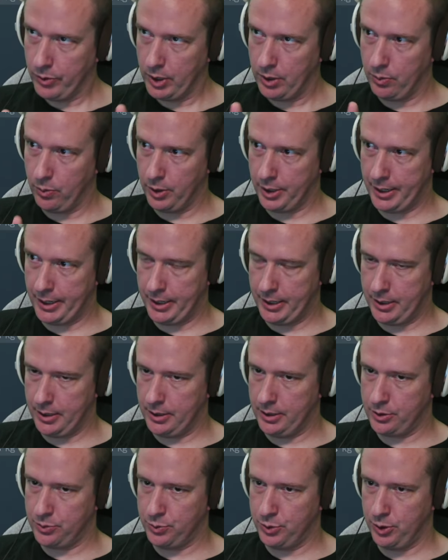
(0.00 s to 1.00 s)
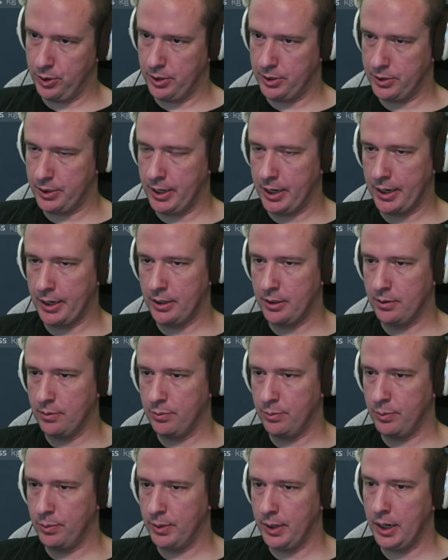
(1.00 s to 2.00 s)
we'll get into this more in a second,
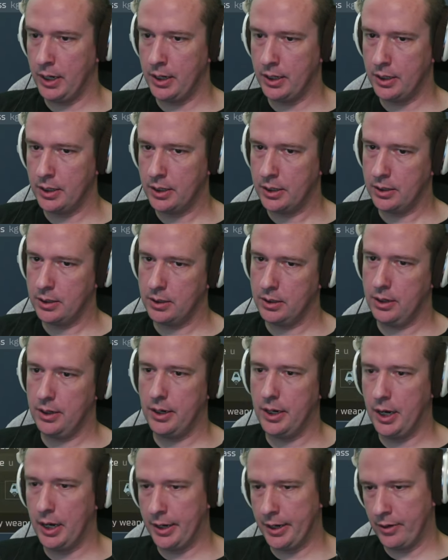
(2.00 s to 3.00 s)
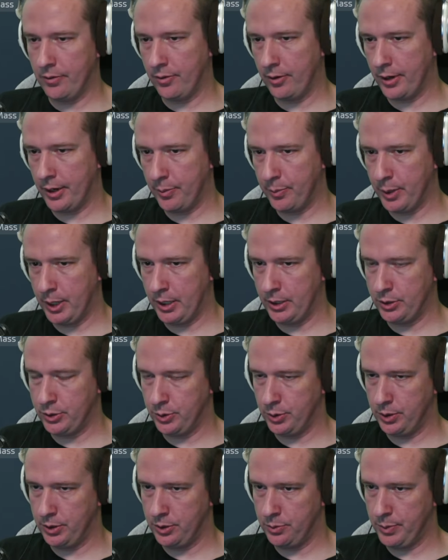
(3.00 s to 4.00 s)
but not every
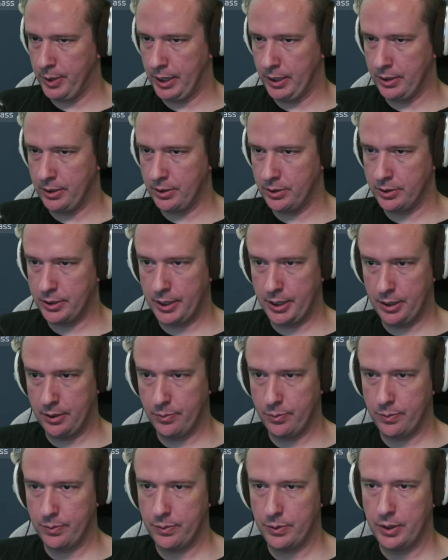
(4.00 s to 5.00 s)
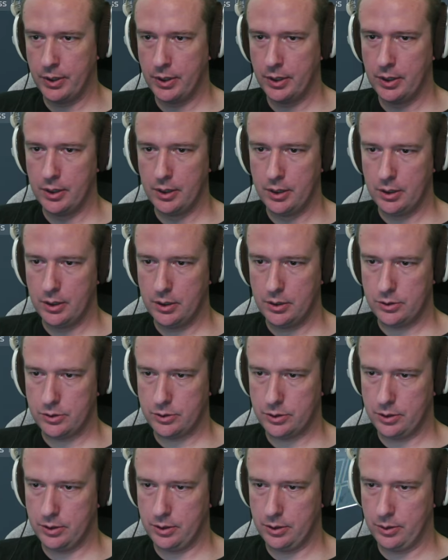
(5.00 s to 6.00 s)
module is made the same.
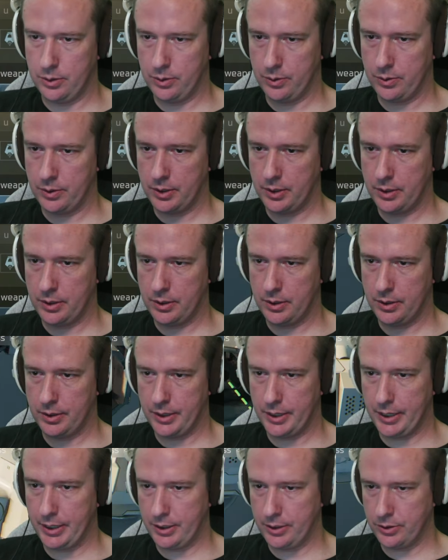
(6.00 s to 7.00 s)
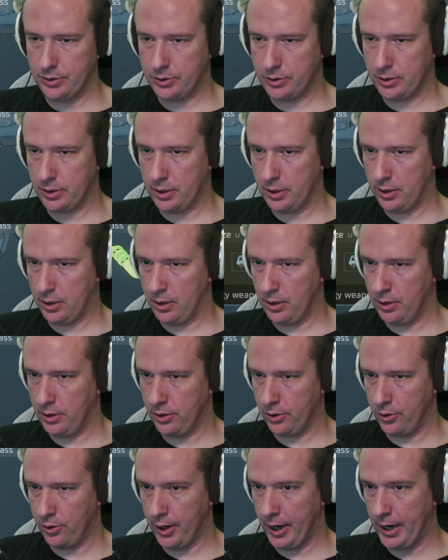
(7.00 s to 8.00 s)
So these are all
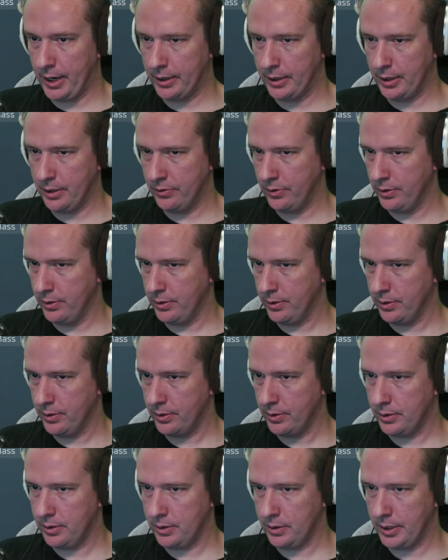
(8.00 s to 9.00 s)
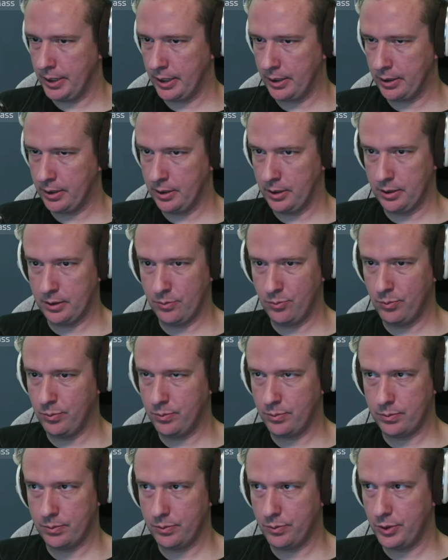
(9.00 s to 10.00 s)
gray level, like the
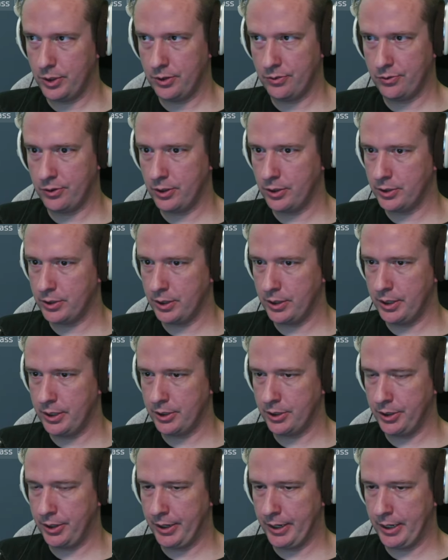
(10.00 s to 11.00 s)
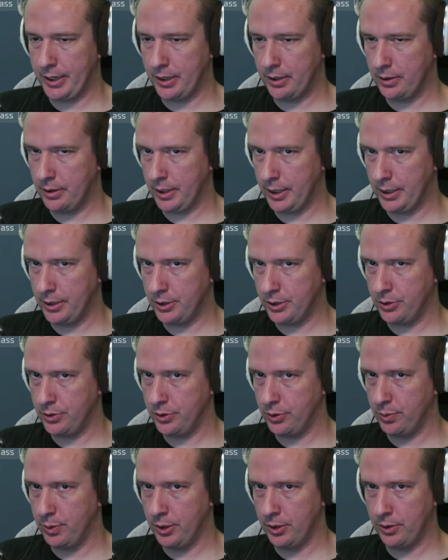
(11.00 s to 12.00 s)
first edition you get. The engines
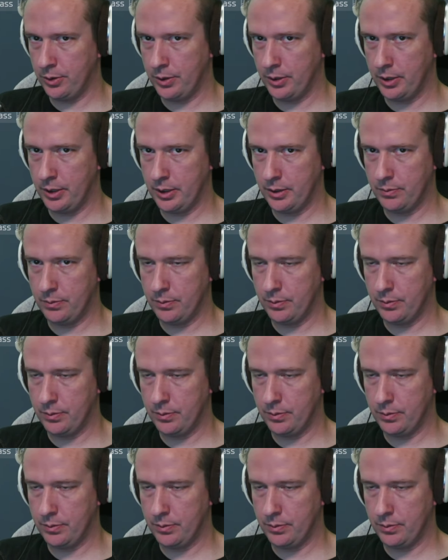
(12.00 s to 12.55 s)
are blue, the